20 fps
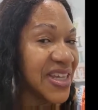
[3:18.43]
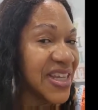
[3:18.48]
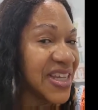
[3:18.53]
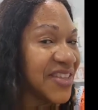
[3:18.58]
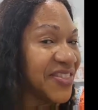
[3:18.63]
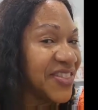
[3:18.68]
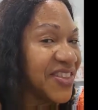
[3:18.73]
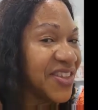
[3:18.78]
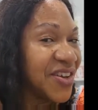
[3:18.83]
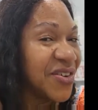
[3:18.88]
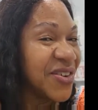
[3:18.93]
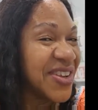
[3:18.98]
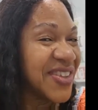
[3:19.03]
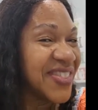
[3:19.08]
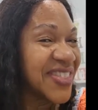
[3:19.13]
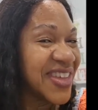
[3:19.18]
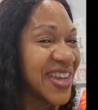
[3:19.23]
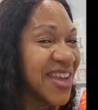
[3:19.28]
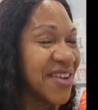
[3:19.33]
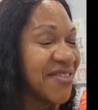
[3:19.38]
The only
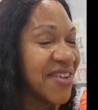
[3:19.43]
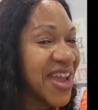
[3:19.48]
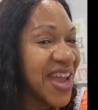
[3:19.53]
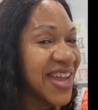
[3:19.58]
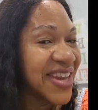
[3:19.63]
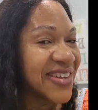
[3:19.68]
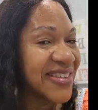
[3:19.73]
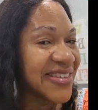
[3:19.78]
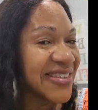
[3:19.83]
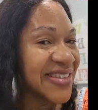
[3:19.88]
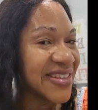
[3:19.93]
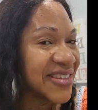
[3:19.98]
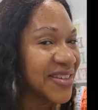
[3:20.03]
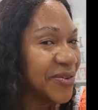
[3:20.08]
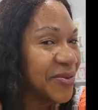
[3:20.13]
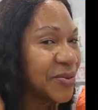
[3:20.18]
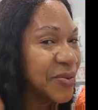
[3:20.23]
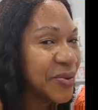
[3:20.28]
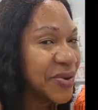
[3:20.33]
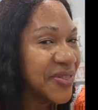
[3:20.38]
thing I've had is
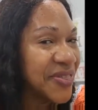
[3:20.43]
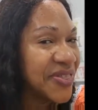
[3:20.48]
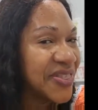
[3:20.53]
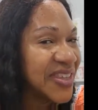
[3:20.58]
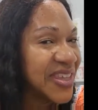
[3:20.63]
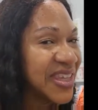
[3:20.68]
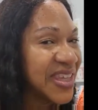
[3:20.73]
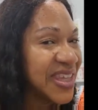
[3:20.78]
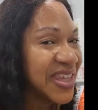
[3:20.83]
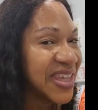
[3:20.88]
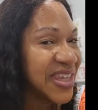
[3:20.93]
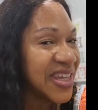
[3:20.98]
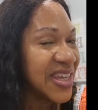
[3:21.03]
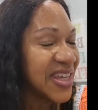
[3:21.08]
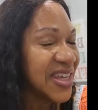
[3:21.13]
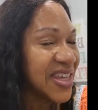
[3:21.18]
that with the